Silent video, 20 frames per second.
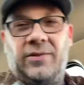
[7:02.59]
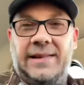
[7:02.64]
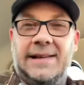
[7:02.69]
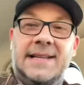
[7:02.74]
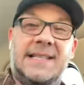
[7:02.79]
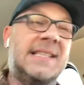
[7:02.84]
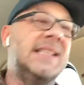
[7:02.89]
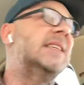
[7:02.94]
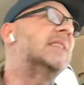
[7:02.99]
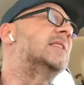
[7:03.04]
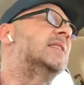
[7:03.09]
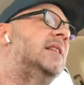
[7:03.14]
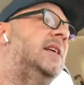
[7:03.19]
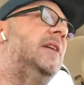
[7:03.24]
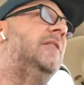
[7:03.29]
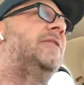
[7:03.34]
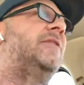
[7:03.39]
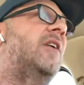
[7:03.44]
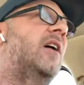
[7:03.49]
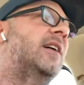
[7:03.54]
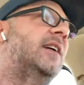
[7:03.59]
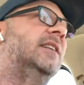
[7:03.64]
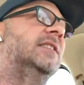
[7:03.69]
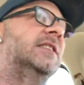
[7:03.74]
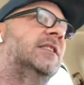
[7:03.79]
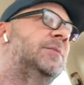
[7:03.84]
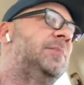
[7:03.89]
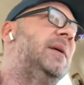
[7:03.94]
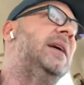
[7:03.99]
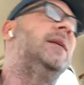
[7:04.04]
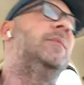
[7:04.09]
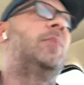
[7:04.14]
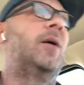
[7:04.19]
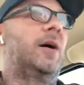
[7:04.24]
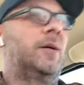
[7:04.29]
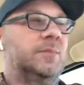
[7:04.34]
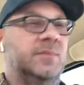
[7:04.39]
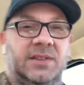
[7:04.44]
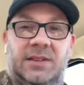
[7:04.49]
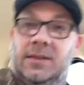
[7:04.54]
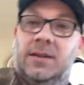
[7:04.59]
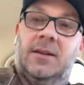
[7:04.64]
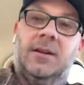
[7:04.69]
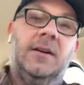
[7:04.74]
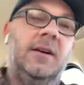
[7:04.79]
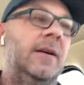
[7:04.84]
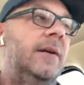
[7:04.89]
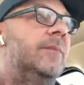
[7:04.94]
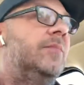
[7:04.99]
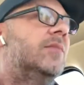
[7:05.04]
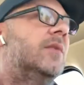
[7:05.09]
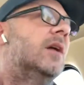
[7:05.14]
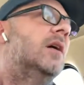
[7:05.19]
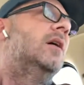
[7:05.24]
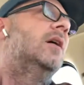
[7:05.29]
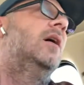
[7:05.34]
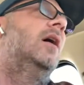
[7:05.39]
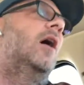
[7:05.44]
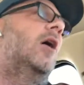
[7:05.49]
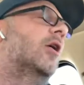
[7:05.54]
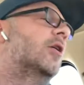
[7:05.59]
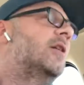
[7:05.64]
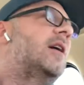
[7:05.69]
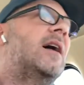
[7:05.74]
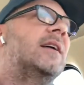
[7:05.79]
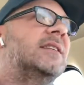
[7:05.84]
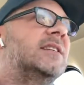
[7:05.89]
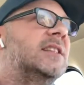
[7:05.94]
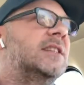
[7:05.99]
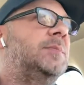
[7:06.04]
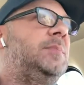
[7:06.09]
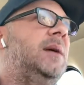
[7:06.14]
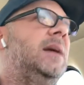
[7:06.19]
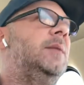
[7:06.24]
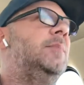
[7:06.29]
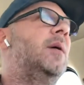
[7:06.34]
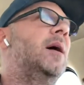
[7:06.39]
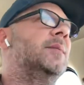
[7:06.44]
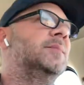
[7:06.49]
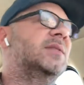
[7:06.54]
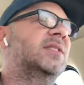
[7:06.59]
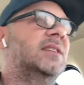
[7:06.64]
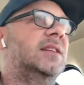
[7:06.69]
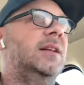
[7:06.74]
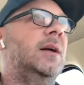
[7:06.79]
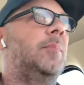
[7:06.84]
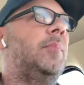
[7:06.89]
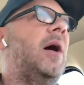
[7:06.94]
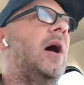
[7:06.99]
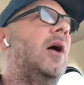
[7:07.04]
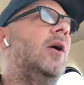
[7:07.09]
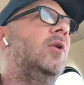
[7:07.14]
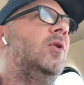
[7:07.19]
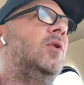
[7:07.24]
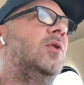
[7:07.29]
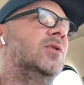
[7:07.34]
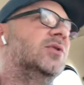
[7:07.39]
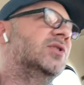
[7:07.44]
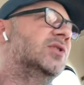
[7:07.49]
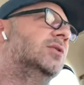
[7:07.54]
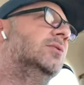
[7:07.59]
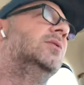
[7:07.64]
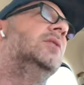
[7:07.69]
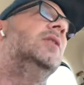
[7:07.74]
this is the fucking speed bumps. Or not the speed bumps, the potholes.